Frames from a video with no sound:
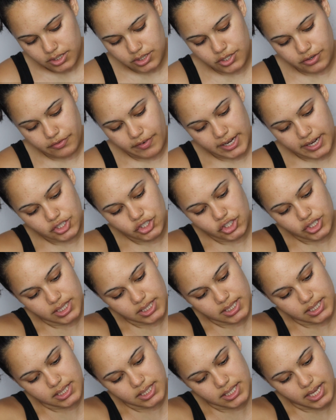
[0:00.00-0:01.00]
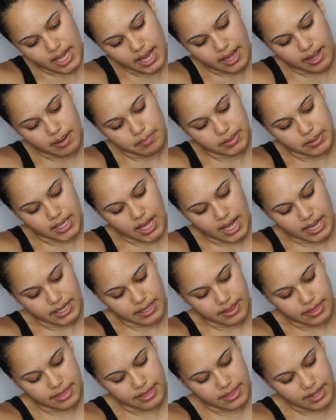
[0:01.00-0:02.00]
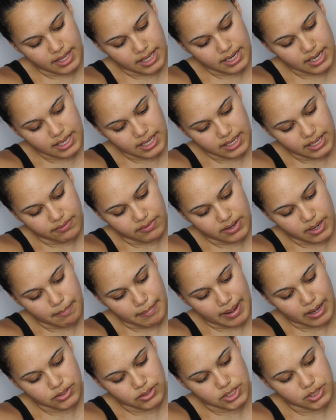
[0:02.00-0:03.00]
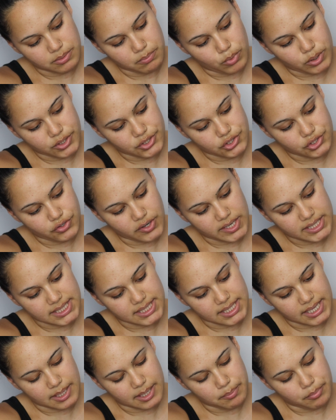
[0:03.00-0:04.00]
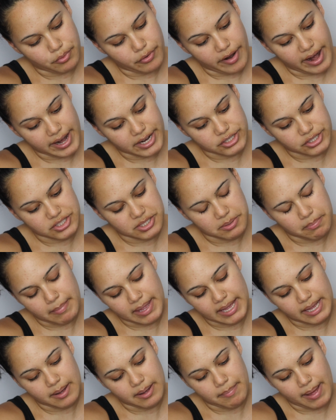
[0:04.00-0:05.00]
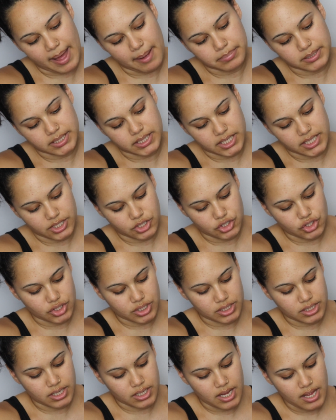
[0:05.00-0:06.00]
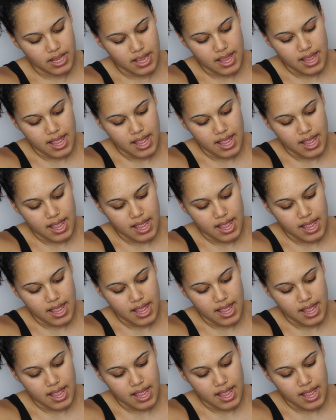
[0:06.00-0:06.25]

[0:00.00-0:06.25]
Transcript: Directions say apply a thin, even amount to moisturize skin prior to makeup application.